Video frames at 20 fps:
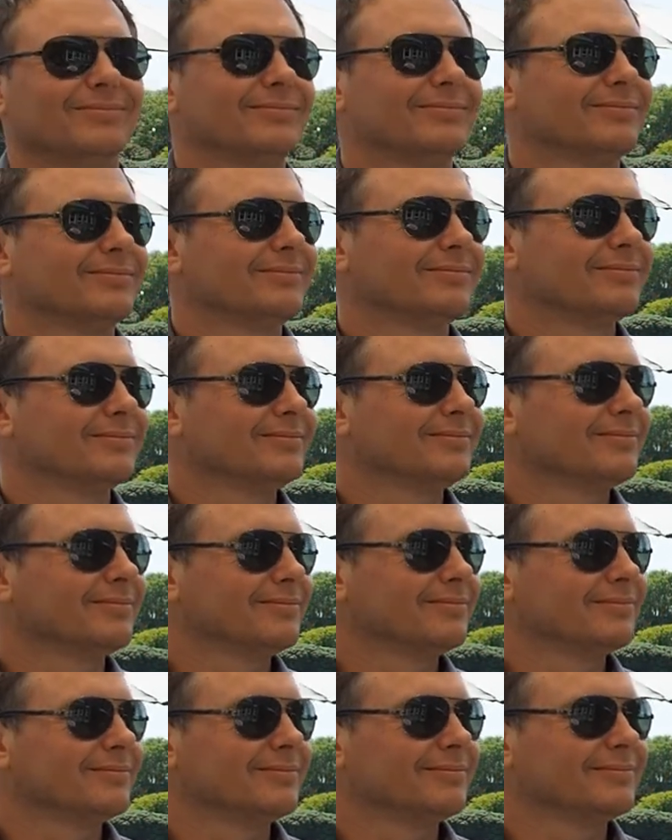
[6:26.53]

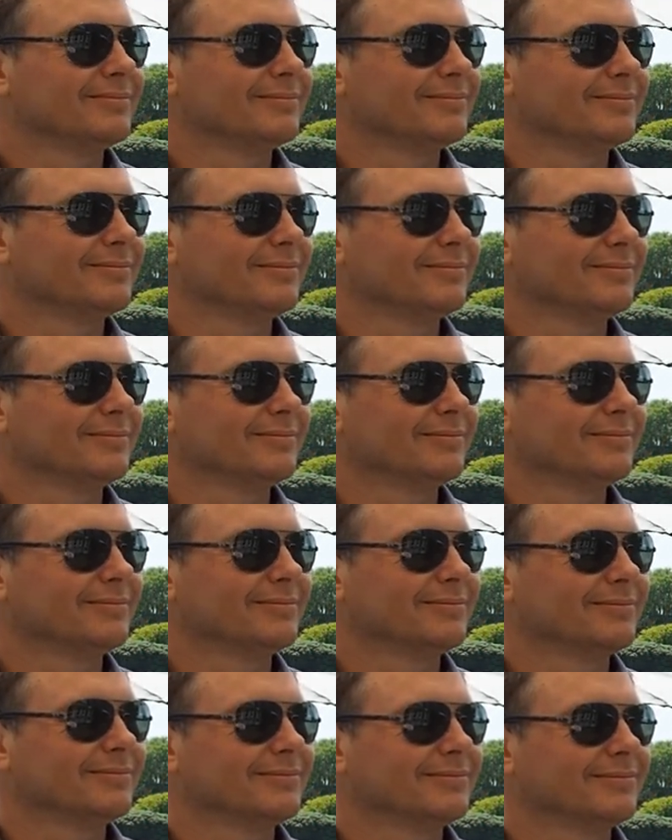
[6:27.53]

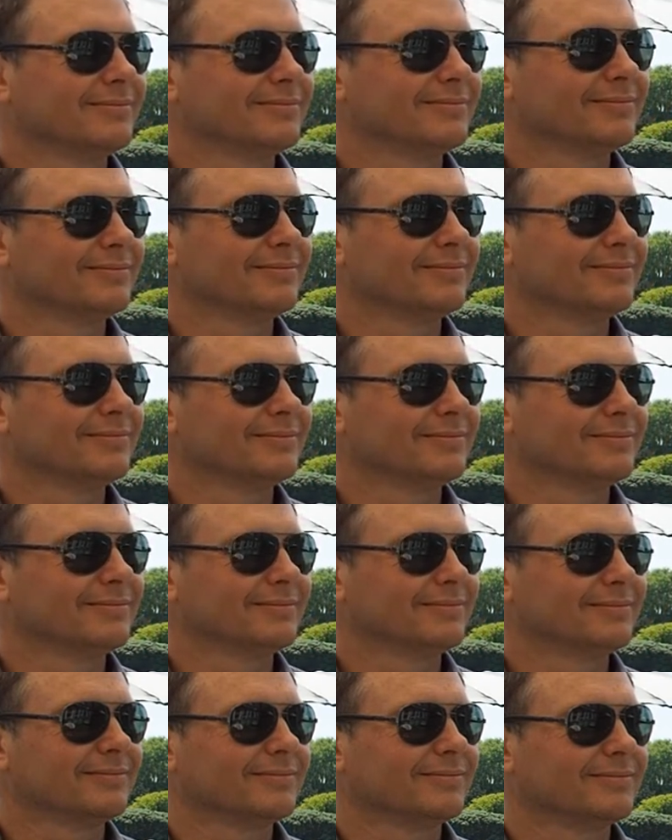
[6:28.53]

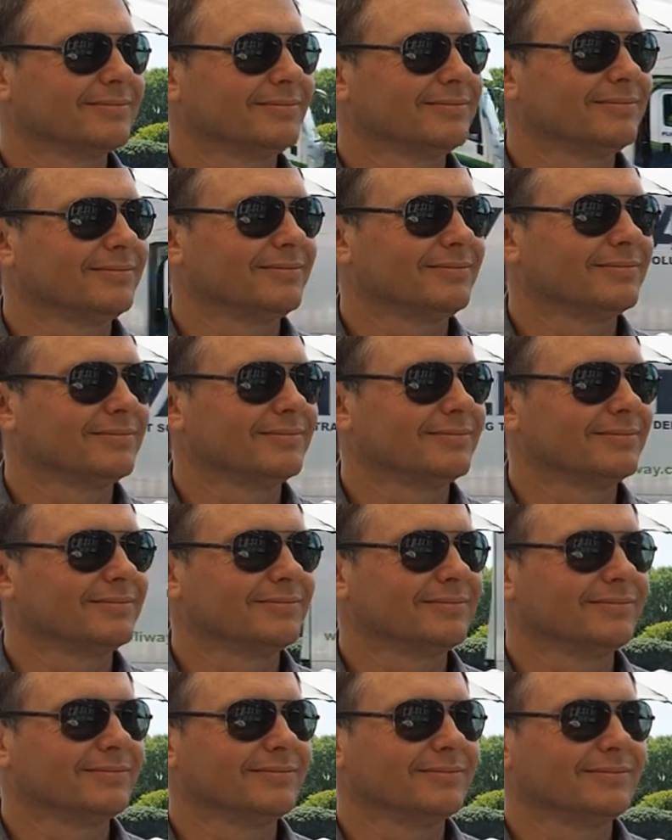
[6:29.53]

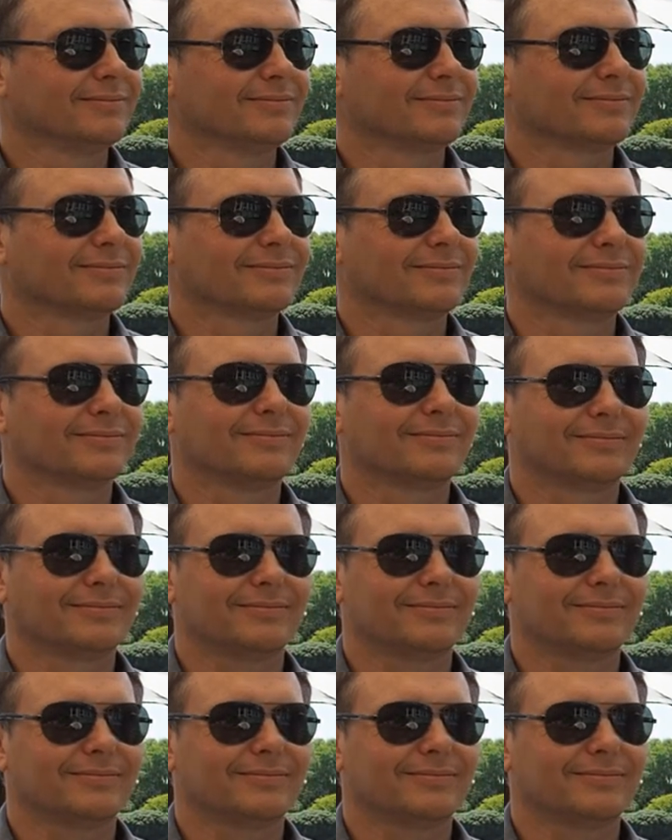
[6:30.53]
No words are spoken by the person on screen.